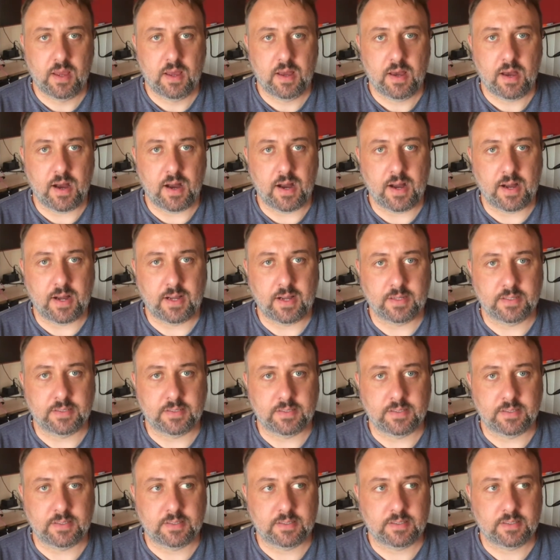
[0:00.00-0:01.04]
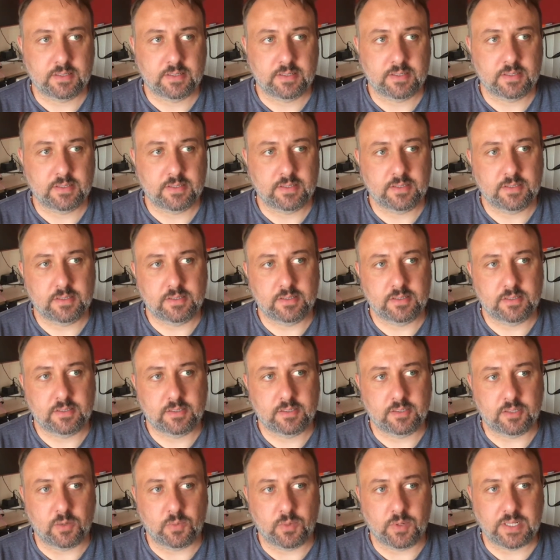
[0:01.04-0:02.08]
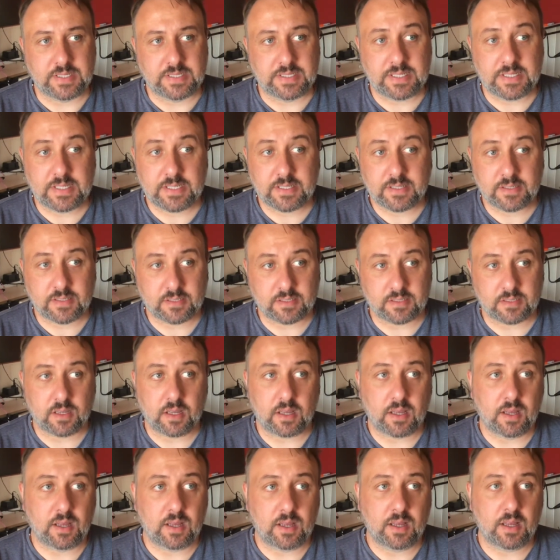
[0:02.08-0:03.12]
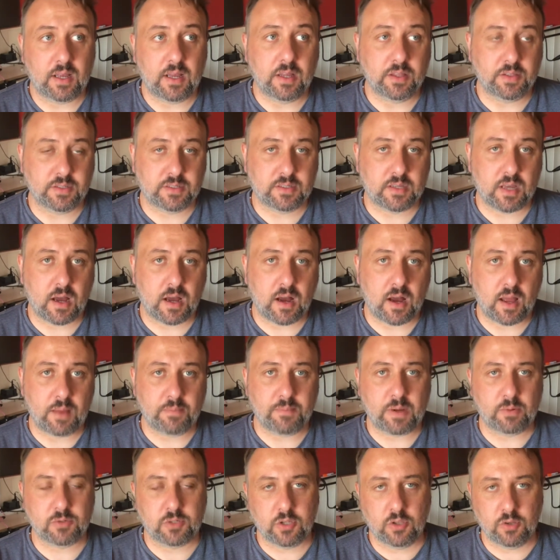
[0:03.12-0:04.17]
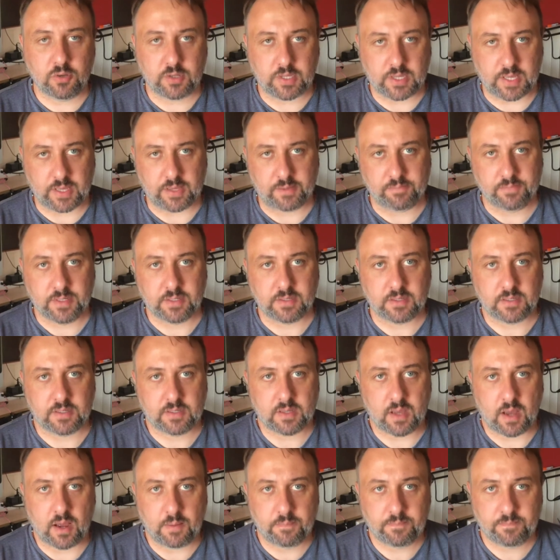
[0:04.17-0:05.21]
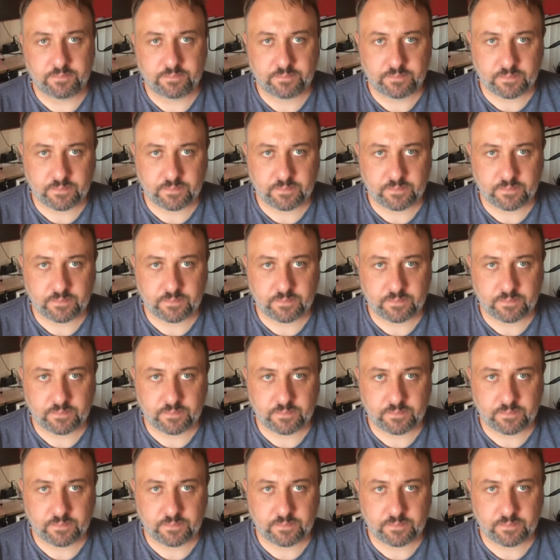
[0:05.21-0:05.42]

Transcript: And so what I did is, at the time, I was lucky at the time.